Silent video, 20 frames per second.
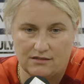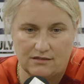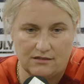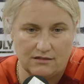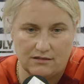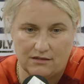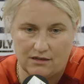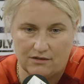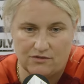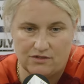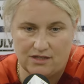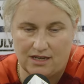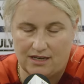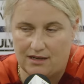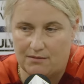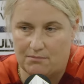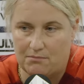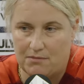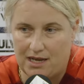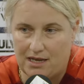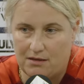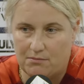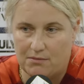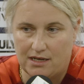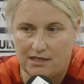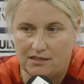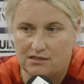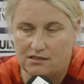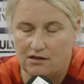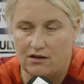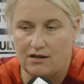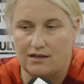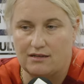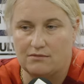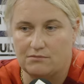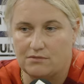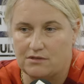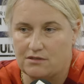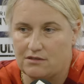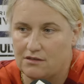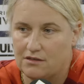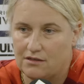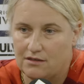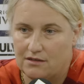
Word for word: And I've said it many, many times.